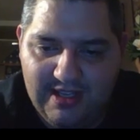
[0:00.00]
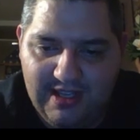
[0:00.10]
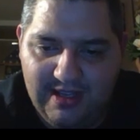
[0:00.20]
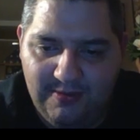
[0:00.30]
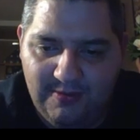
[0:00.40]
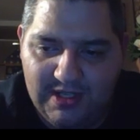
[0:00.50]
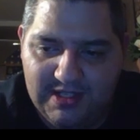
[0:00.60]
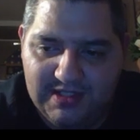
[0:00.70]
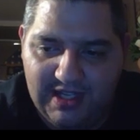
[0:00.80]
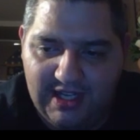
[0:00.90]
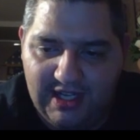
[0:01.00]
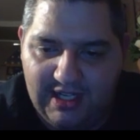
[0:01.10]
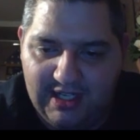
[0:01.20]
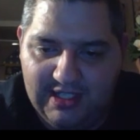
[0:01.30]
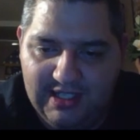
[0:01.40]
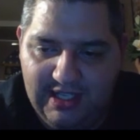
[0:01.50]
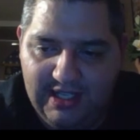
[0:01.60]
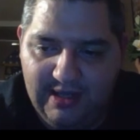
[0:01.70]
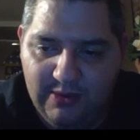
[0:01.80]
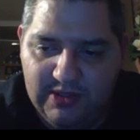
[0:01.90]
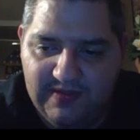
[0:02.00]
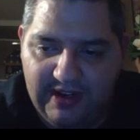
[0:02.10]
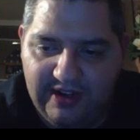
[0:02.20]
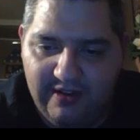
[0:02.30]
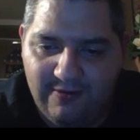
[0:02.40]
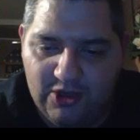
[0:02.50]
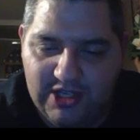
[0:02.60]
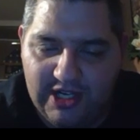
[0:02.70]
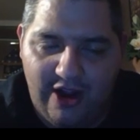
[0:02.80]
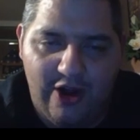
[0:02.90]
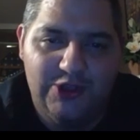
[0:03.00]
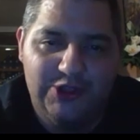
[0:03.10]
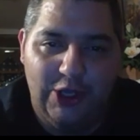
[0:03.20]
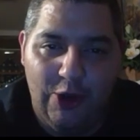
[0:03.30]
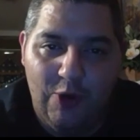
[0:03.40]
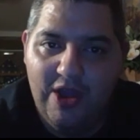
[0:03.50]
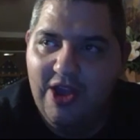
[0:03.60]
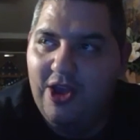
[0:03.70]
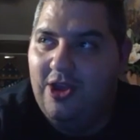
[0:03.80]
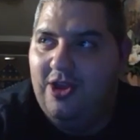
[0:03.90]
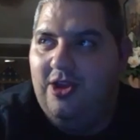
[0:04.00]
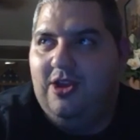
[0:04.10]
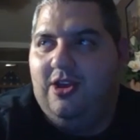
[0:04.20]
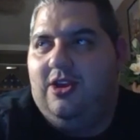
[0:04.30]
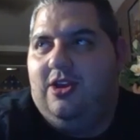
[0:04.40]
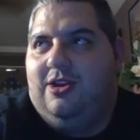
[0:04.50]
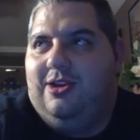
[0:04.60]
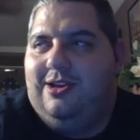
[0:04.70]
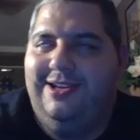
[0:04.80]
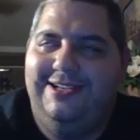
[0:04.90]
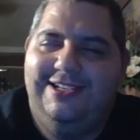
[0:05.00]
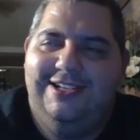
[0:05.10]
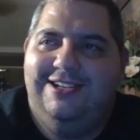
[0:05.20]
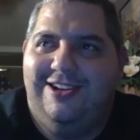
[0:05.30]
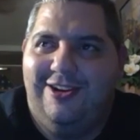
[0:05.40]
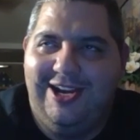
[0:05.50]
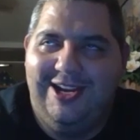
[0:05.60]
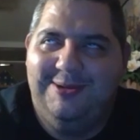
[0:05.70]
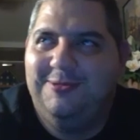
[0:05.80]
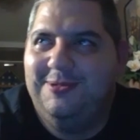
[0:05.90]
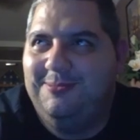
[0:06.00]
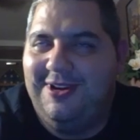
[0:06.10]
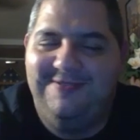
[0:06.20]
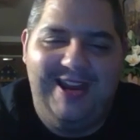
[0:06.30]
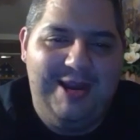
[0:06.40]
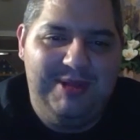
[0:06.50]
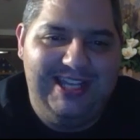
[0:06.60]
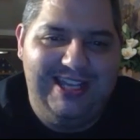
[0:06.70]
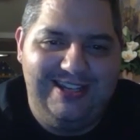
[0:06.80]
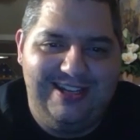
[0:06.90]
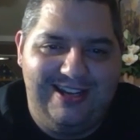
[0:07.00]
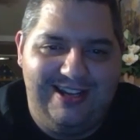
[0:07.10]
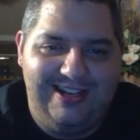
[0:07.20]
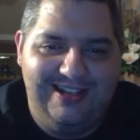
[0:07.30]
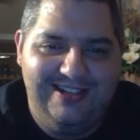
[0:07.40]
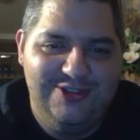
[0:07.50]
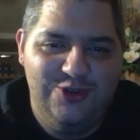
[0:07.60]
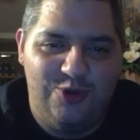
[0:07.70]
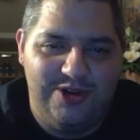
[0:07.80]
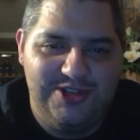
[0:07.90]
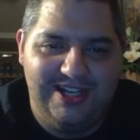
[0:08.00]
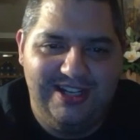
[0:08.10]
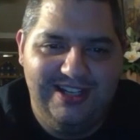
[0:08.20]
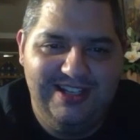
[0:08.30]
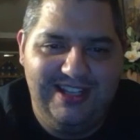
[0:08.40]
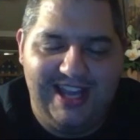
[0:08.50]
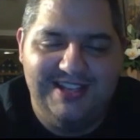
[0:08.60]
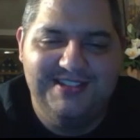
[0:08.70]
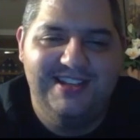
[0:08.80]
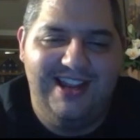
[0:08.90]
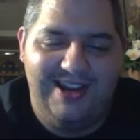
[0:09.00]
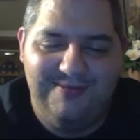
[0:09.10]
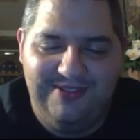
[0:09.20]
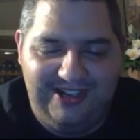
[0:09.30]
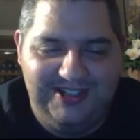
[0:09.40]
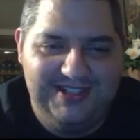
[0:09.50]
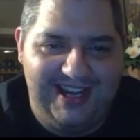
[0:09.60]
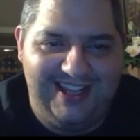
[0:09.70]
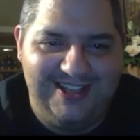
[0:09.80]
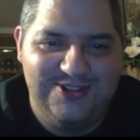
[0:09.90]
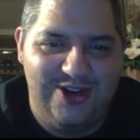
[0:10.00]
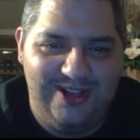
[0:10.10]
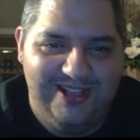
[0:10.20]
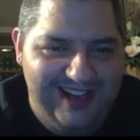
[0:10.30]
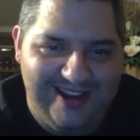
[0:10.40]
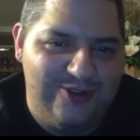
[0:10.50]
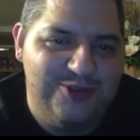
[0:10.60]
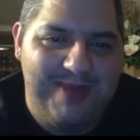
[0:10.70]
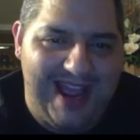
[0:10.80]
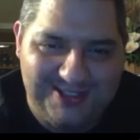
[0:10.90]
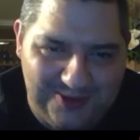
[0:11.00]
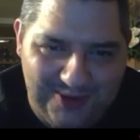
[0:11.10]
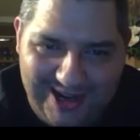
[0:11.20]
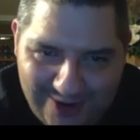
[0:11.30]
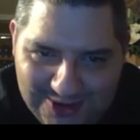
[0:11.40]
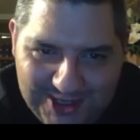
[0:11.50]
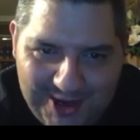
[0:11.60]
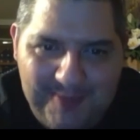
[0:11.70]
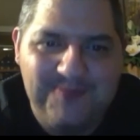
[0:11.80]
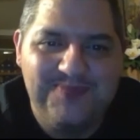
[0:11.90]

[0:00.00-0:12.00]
It was very unfortunate. Also, all right, my family in Georgia, yes, I'm very sad that Charlie Daniels passed away also.